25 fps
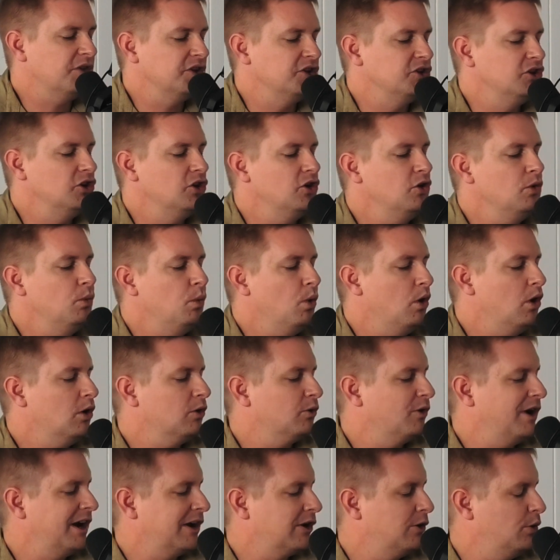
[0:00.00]
the new
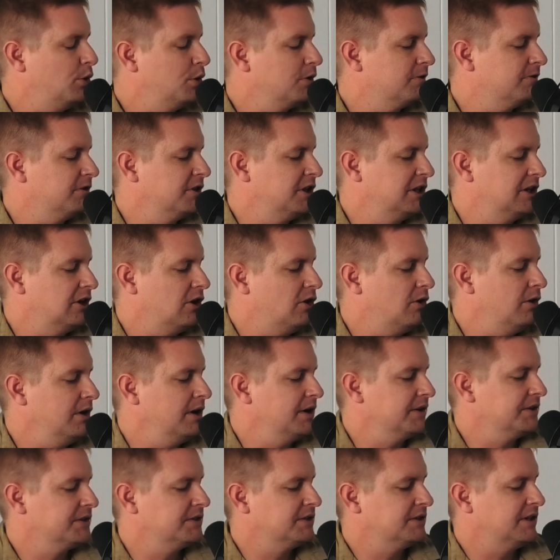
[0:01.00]
world record for the
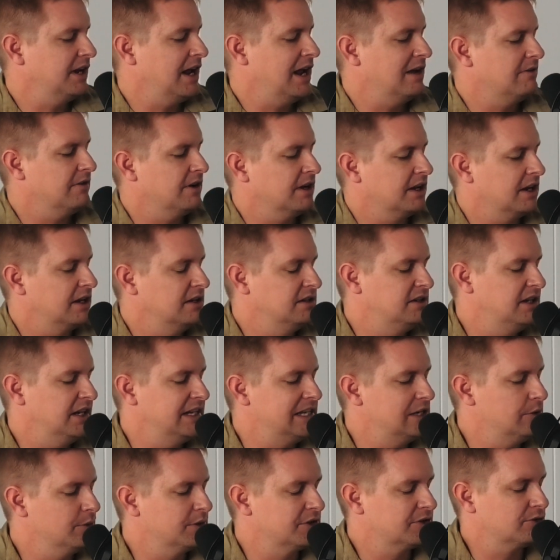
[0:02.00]
longest ever
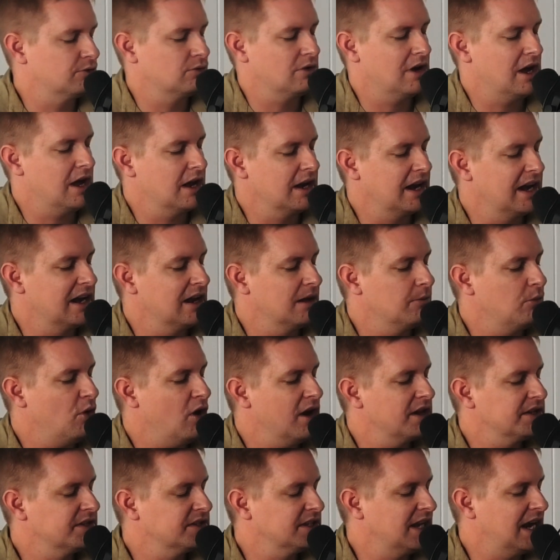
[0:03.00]
continuous run. And I
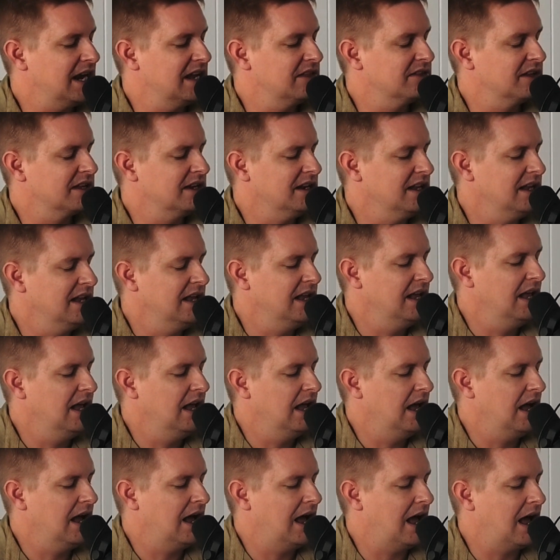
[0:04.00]
might say that
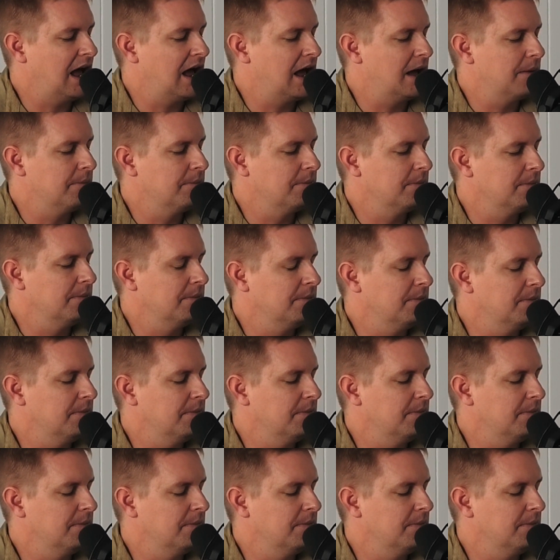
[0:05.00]
um,